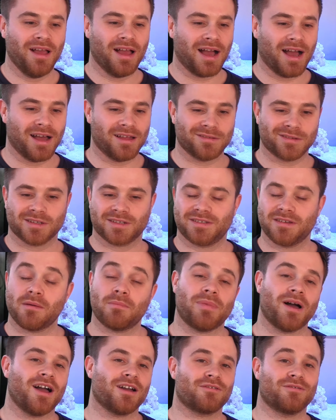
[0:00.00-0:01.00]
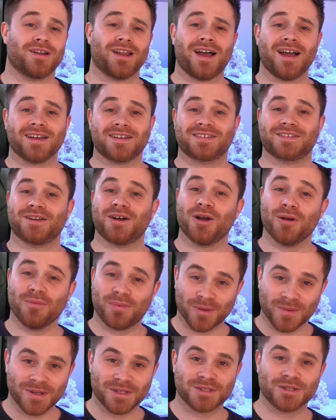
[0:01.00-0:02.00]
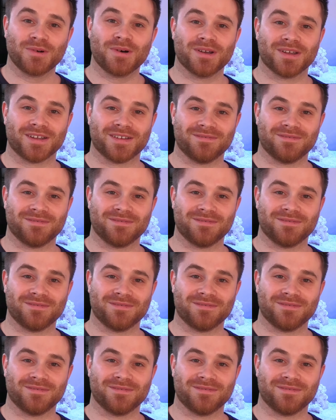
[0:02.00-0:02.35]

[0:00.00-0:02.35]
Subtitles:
and sit back, relax, and I hope you enjoy.